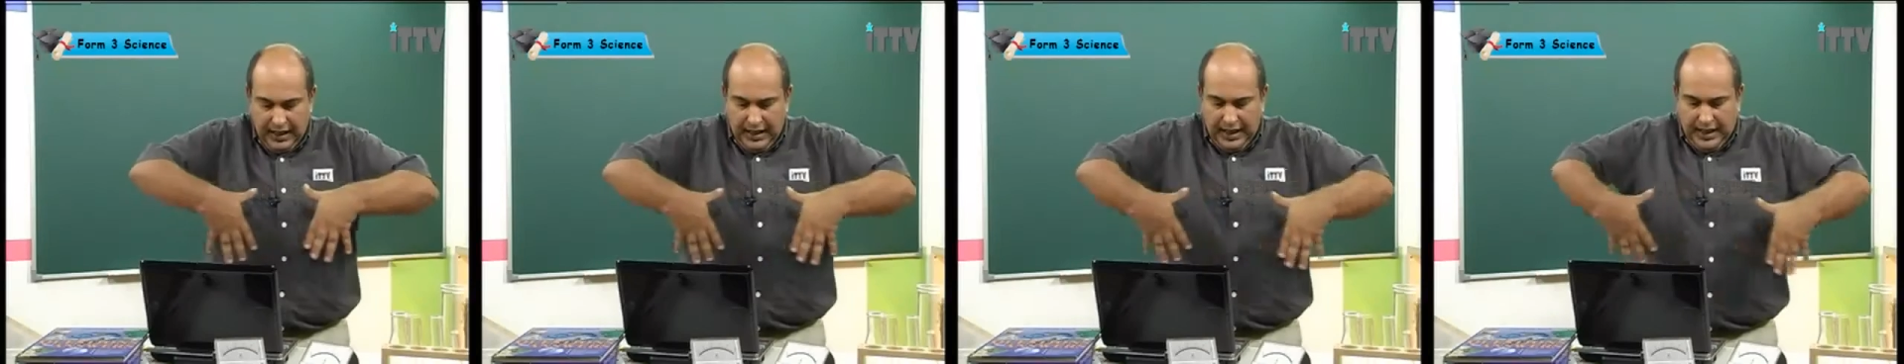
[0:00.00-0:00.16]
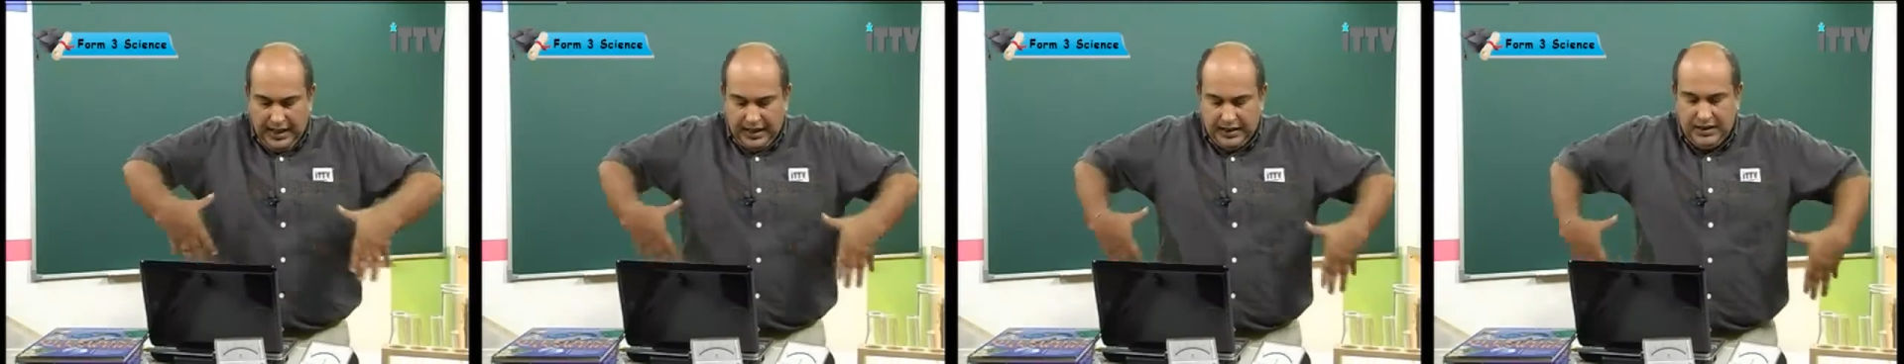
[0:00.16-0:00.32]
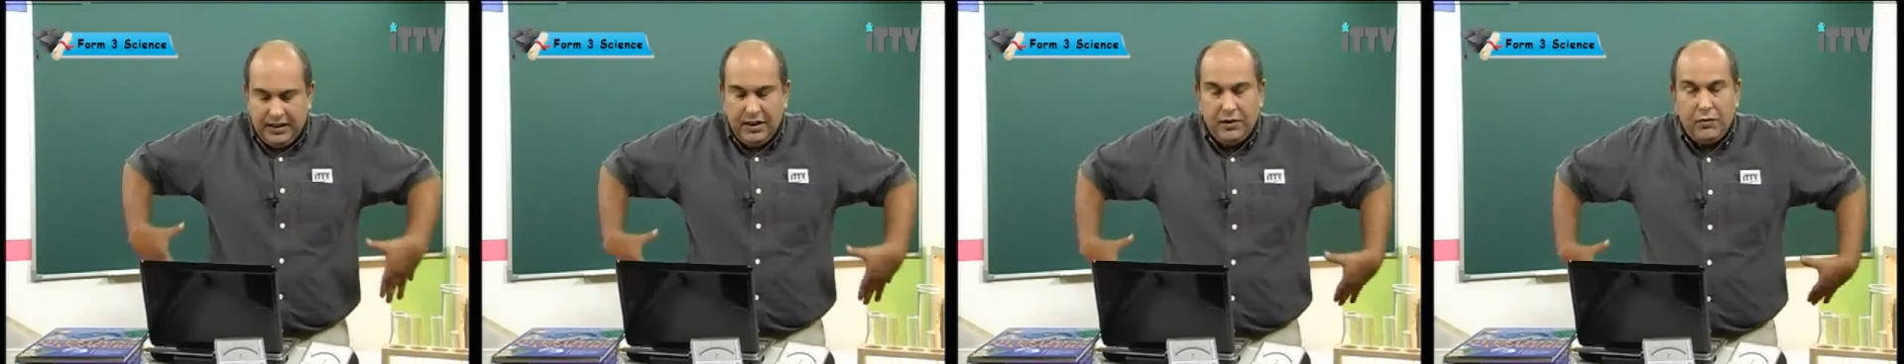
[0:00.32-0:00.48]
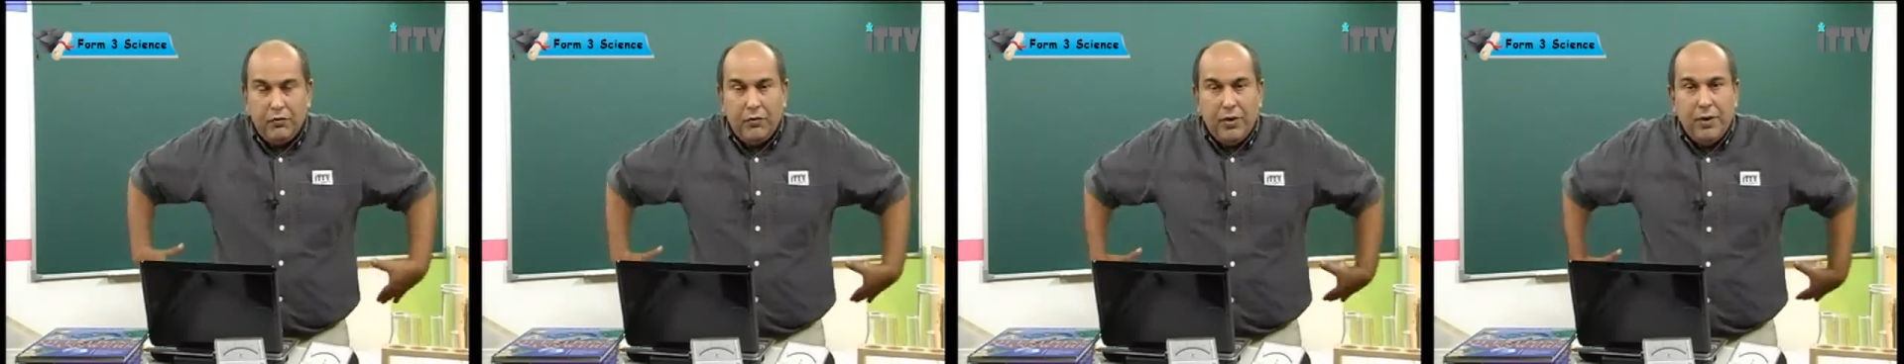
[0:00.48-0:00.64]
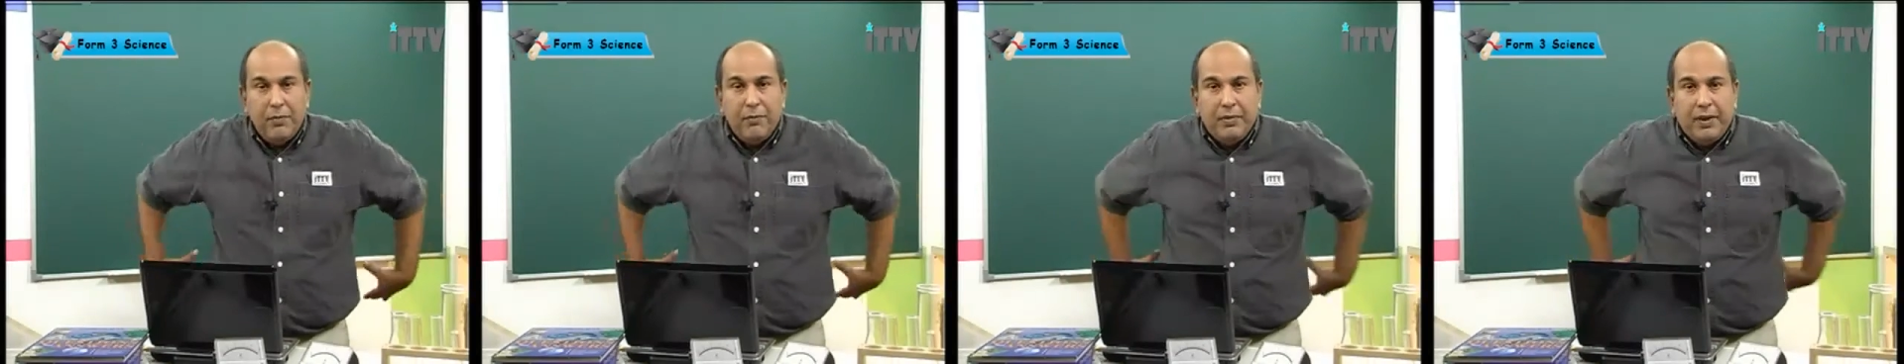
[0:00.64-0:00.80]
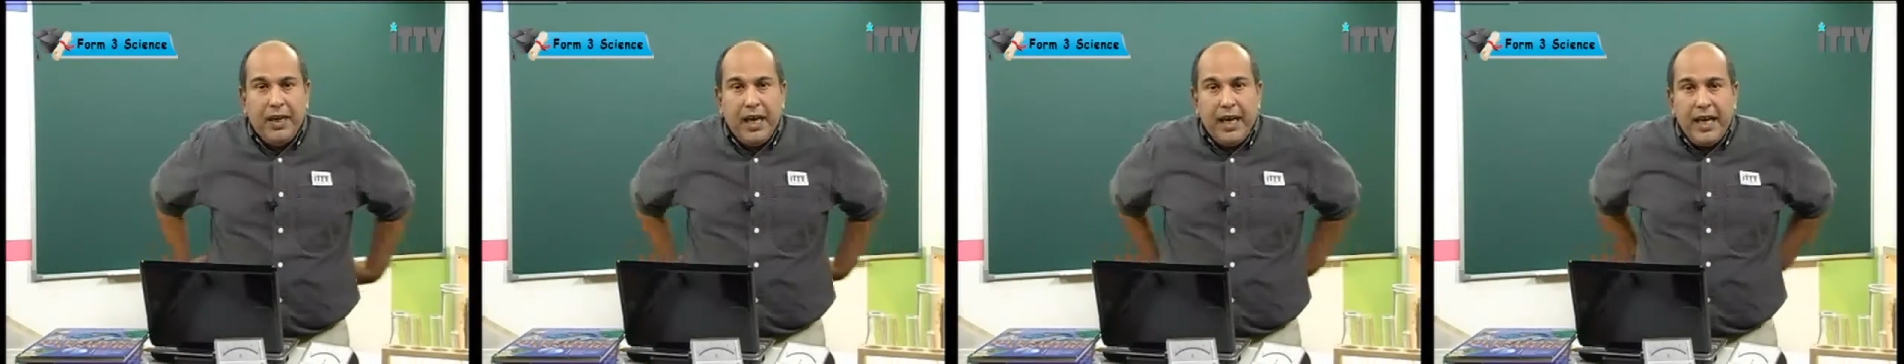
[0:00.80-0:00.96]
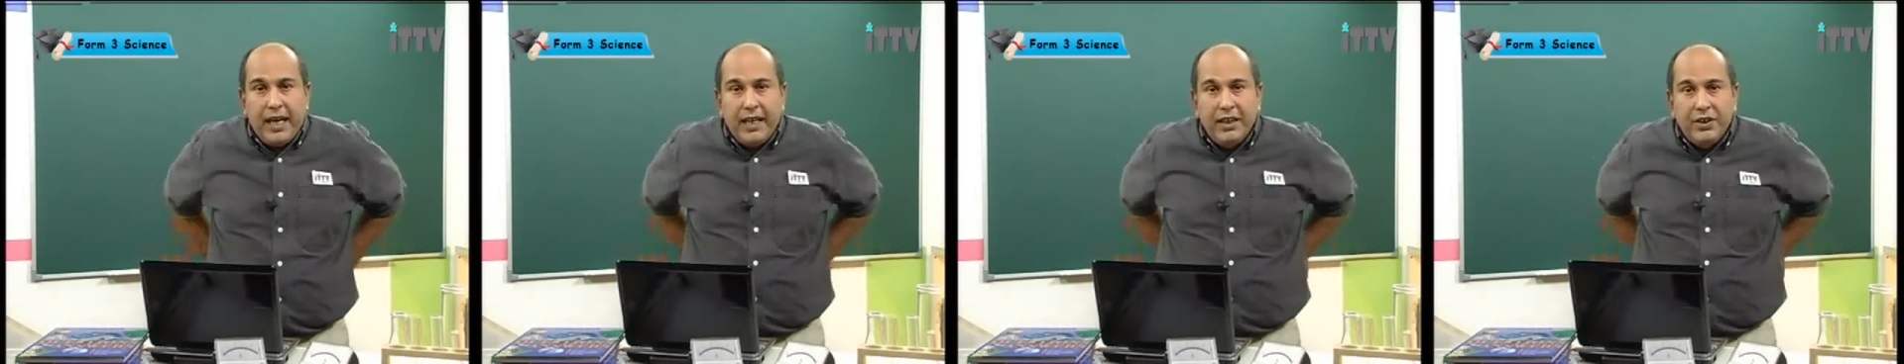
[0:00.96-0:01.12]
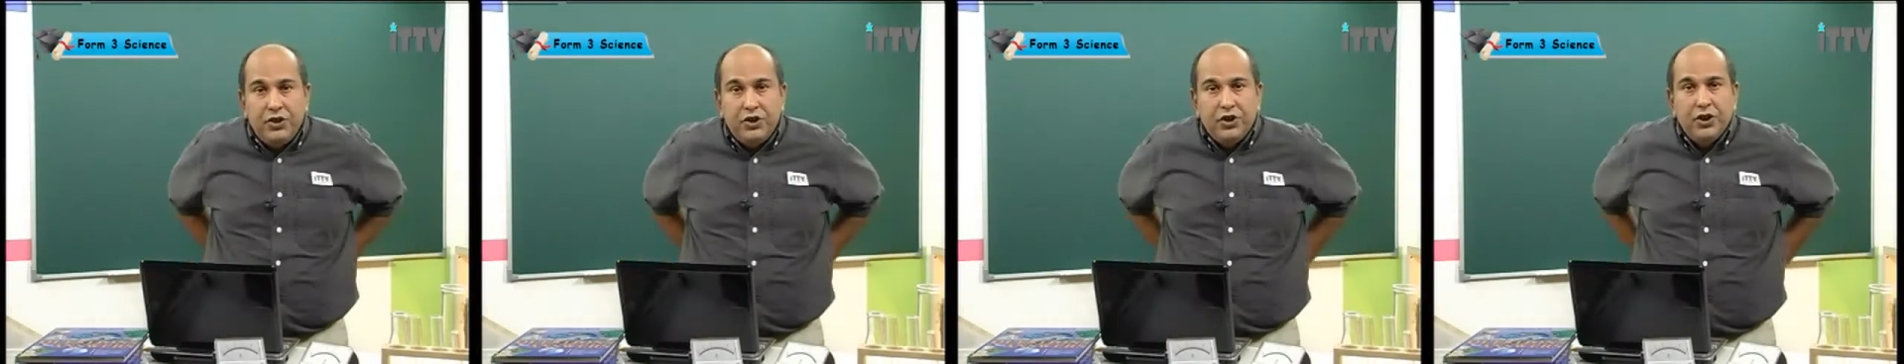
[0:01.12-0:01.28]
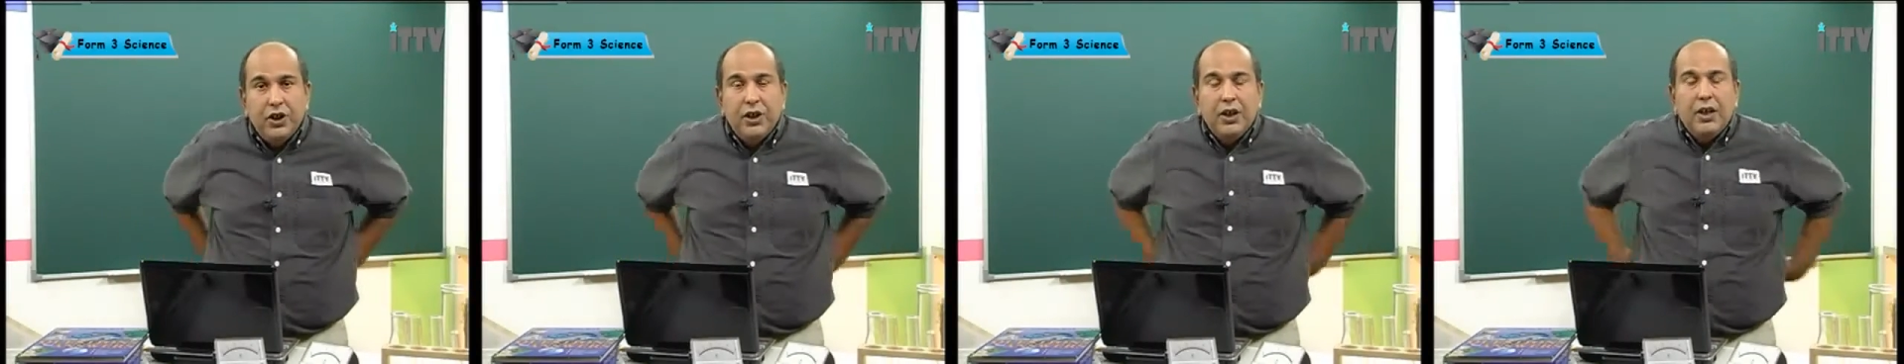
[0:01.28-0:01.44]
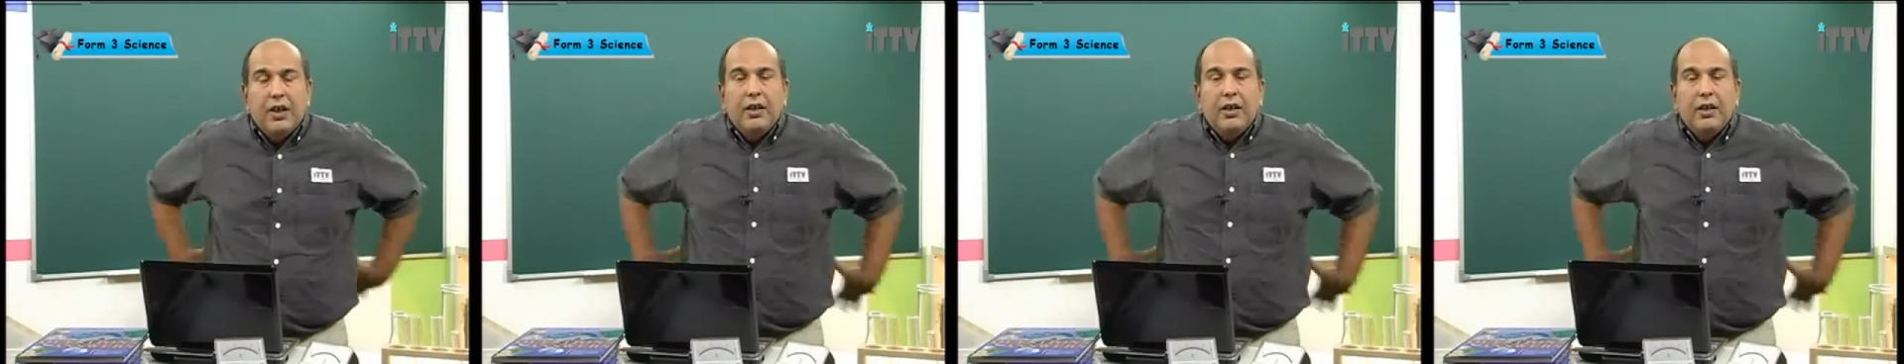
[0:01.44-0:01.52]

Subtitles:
is a rib cage